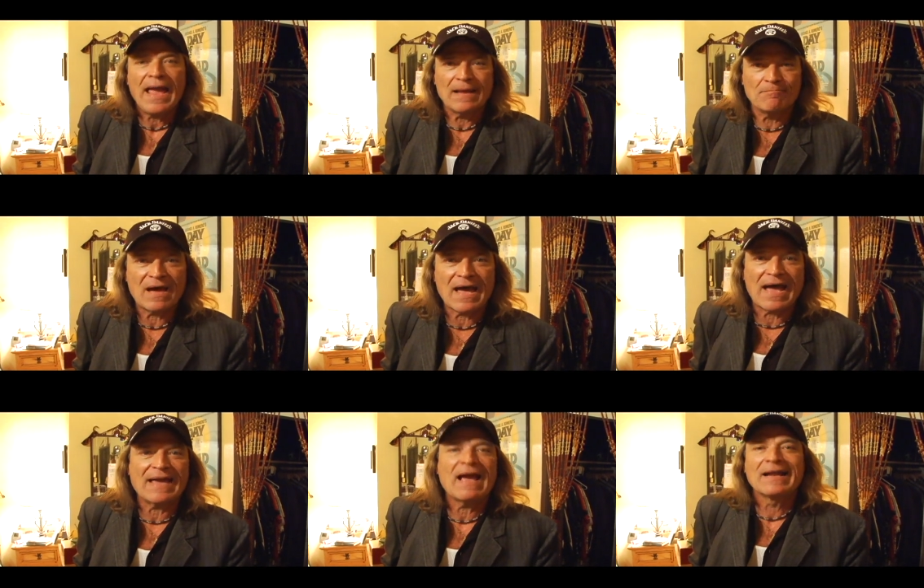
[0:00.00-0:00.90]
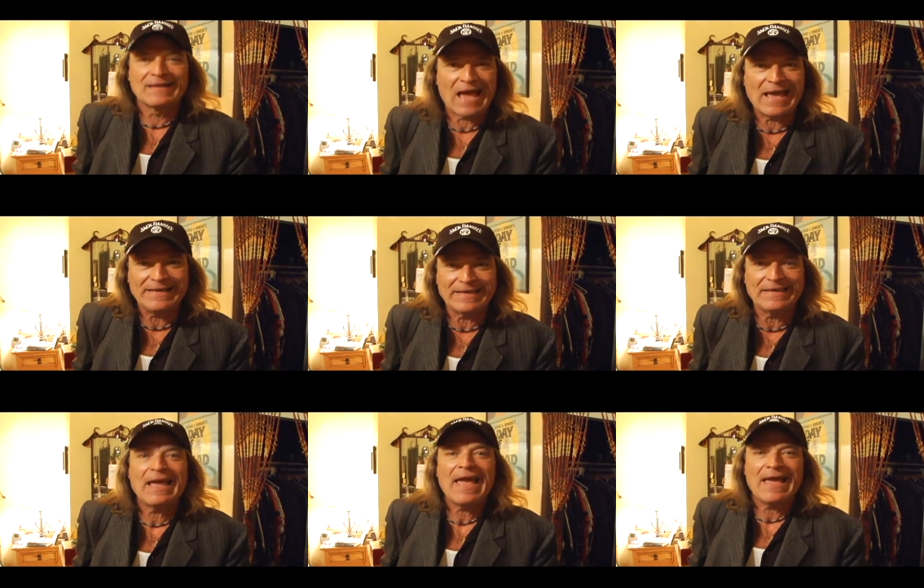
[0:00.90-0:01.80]
and buy
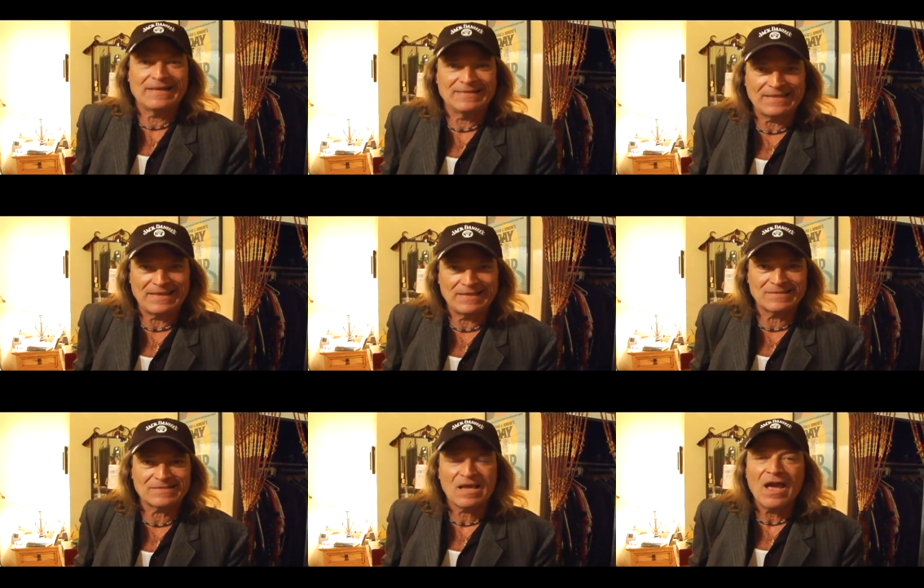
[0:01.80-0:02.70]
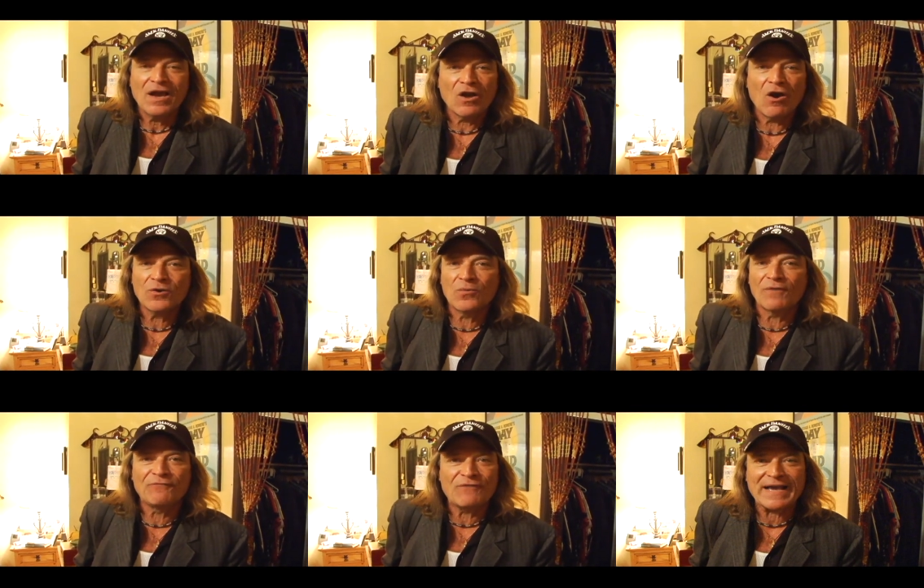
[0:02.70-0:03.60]
Nike and Adidas, go to
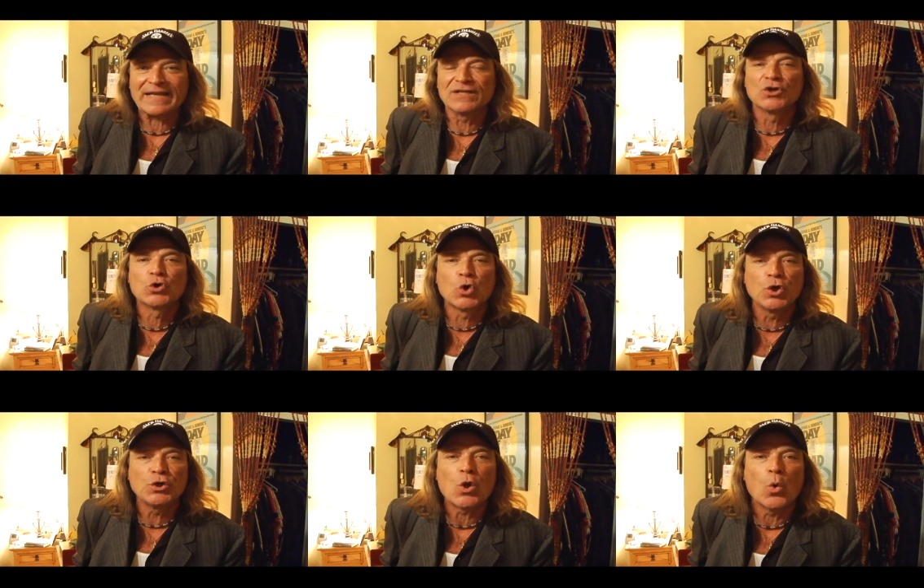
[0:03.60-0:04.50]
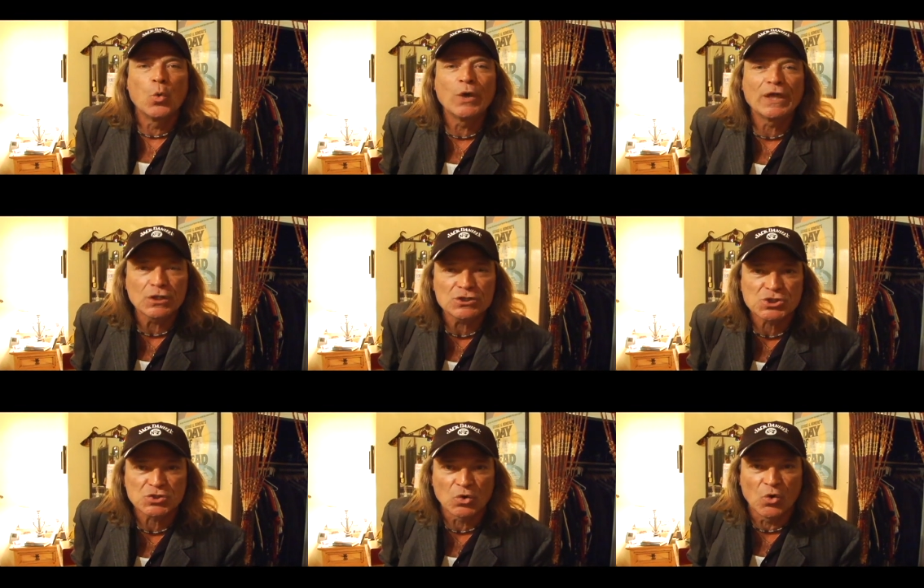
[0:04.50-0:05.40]
a fucking Goodwill
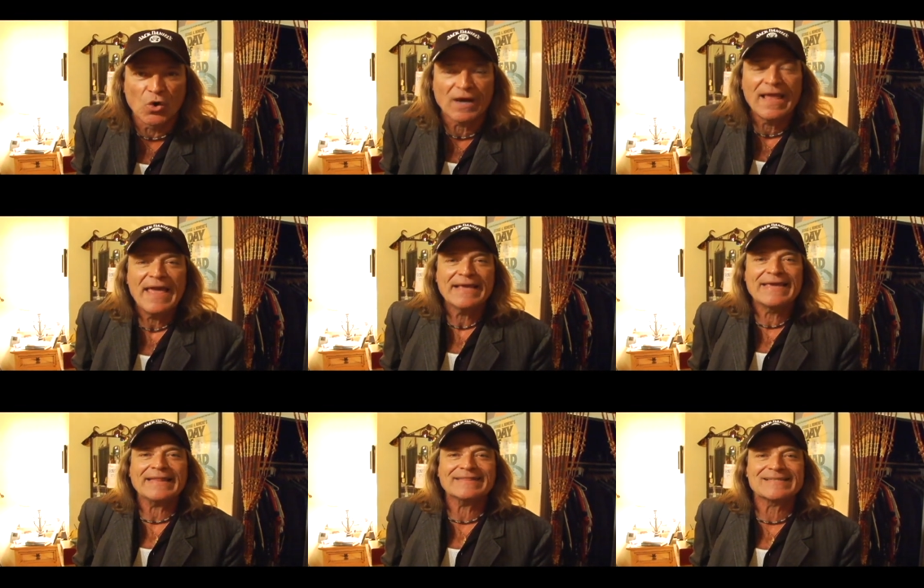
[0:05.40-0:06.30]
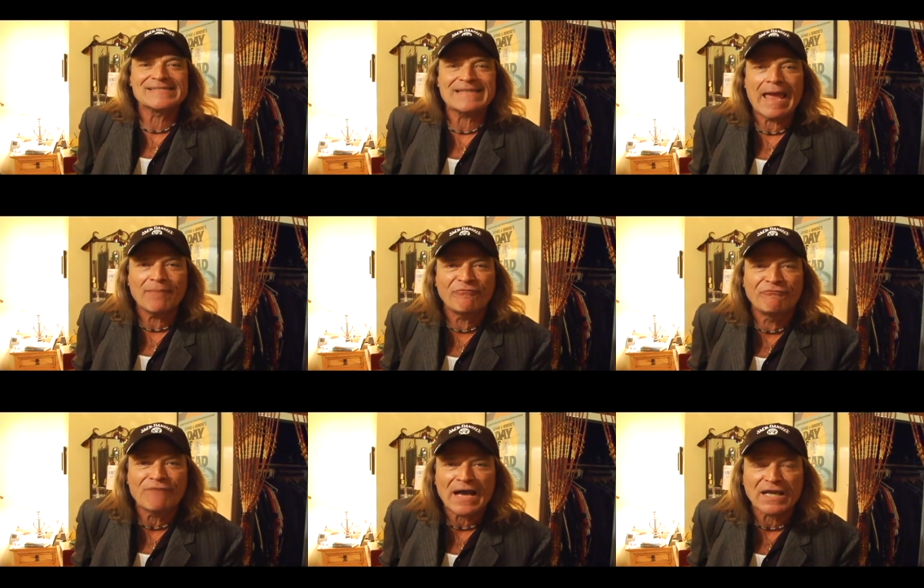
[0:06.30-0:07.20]
store, get the same
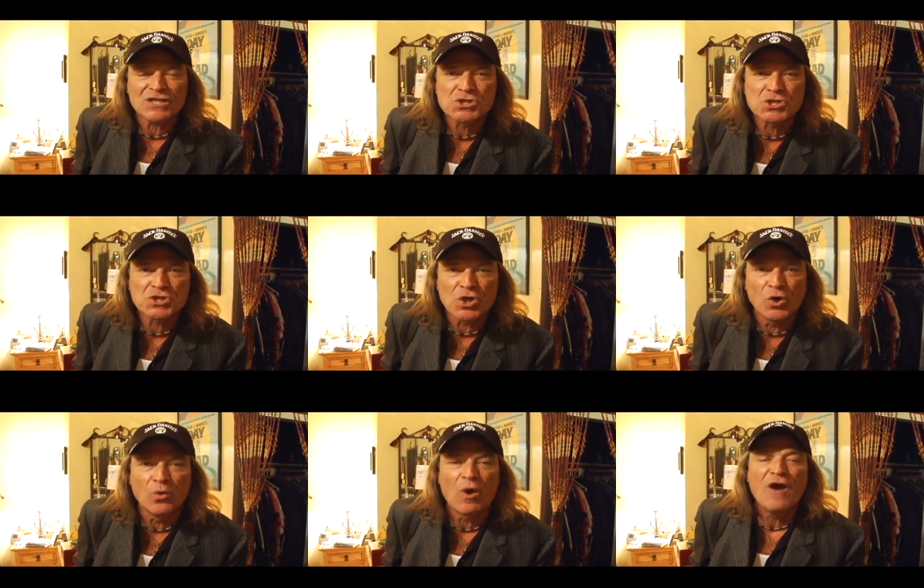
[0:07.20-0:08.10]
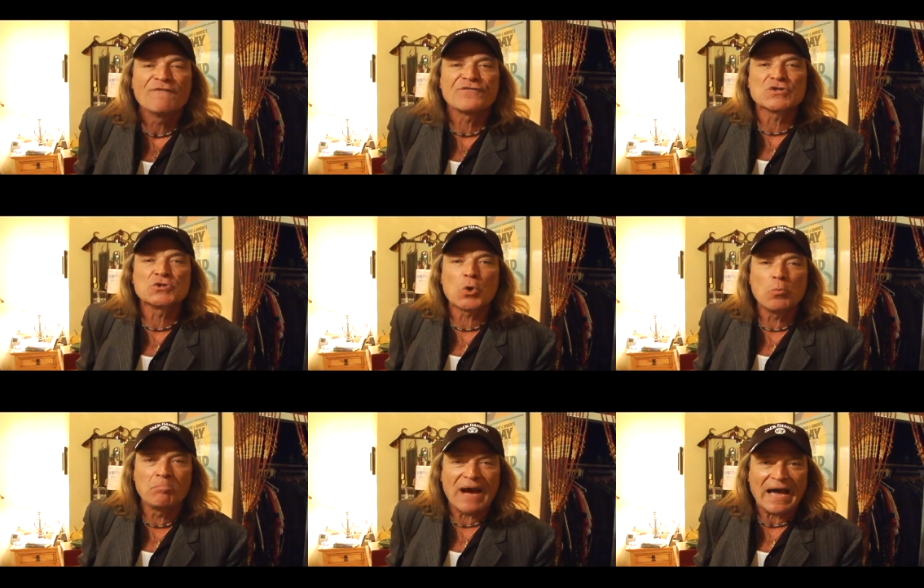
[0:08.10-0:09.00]
fucking shoe for
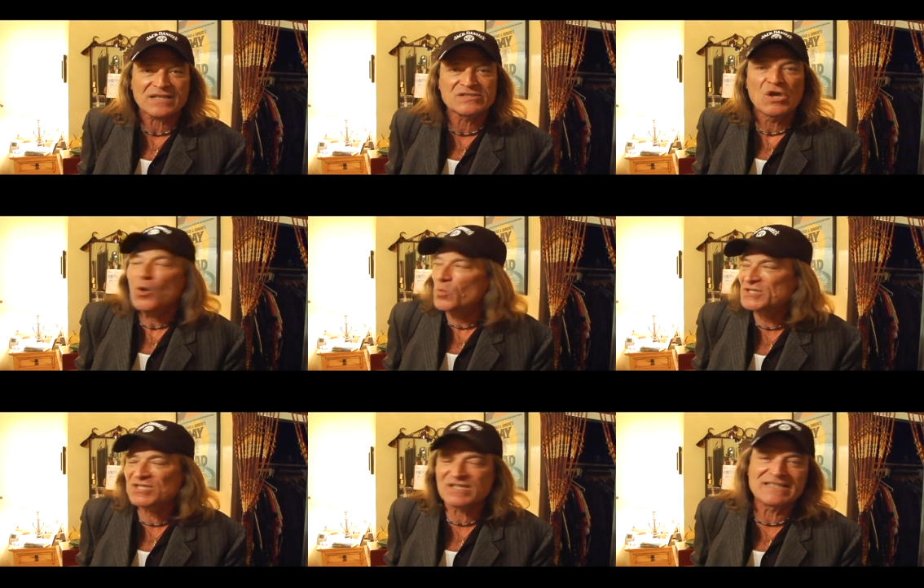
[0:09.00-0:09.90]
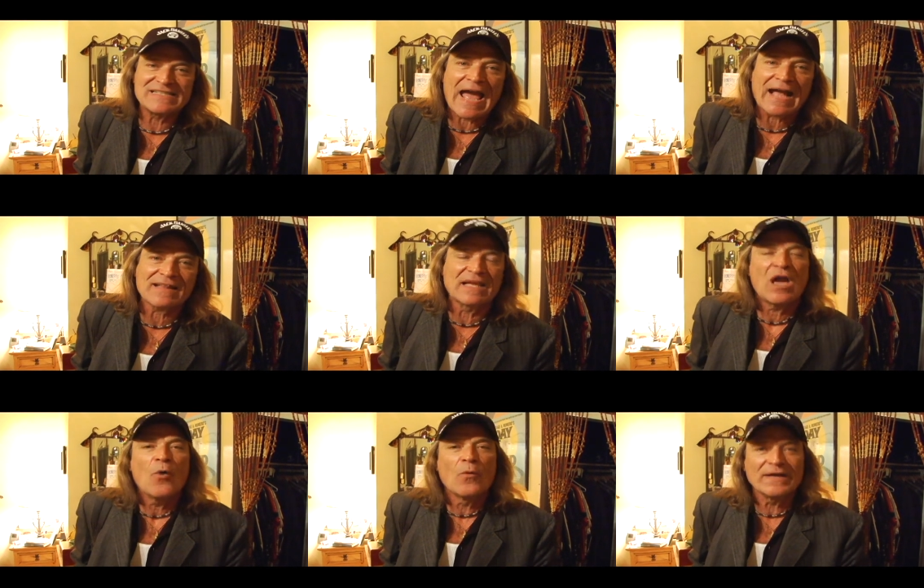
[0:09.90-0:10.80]
two bucks, which is exactly
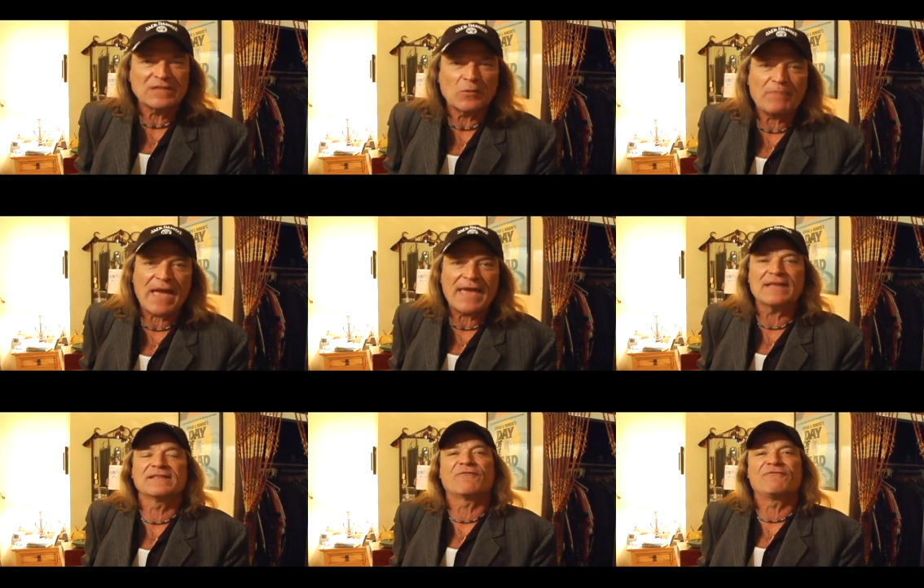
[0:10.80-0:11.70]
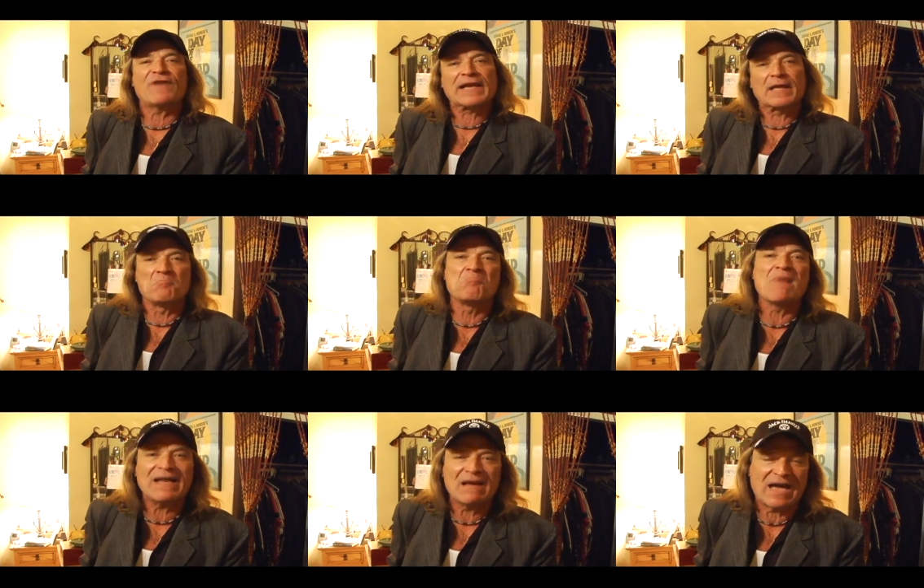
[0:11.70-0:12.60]
what they're paying the fucking
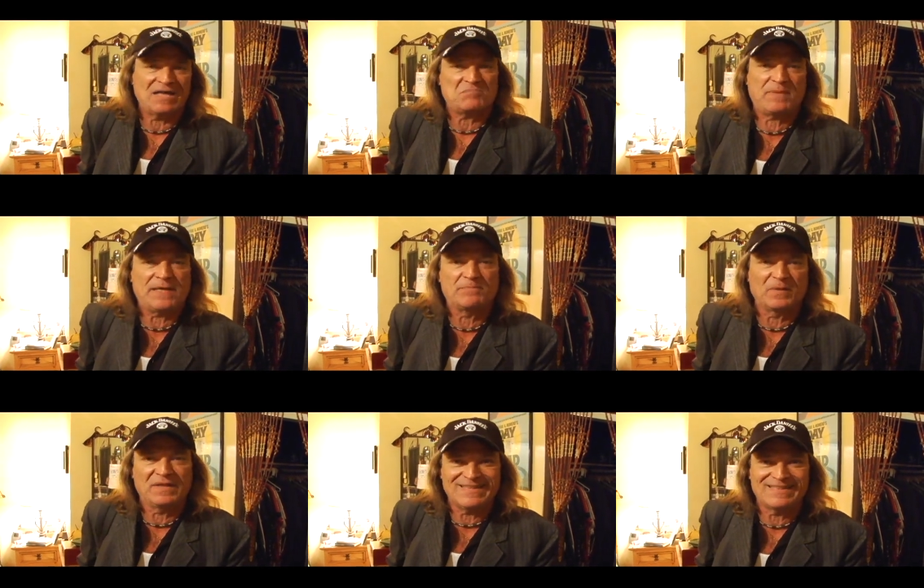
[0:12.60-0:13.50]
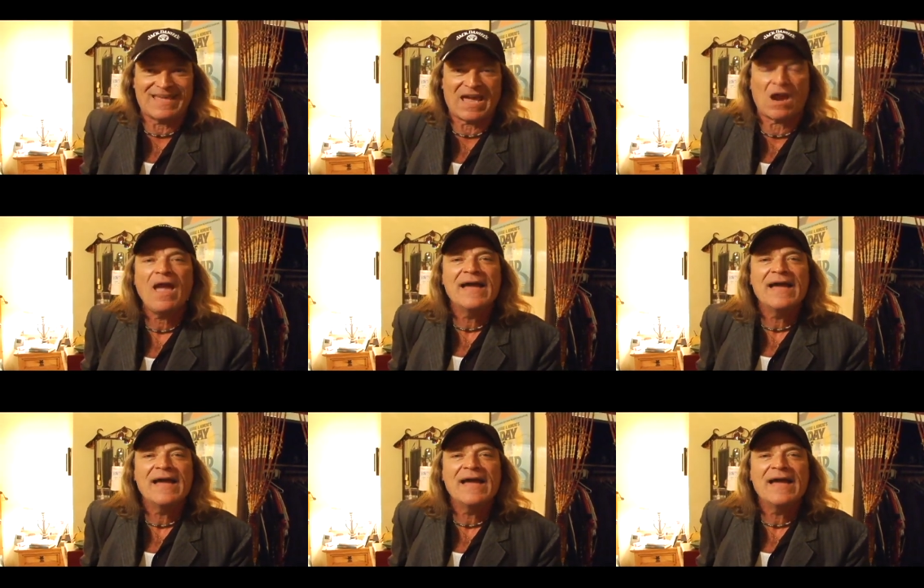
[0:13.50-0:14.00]
Mud Hut people in there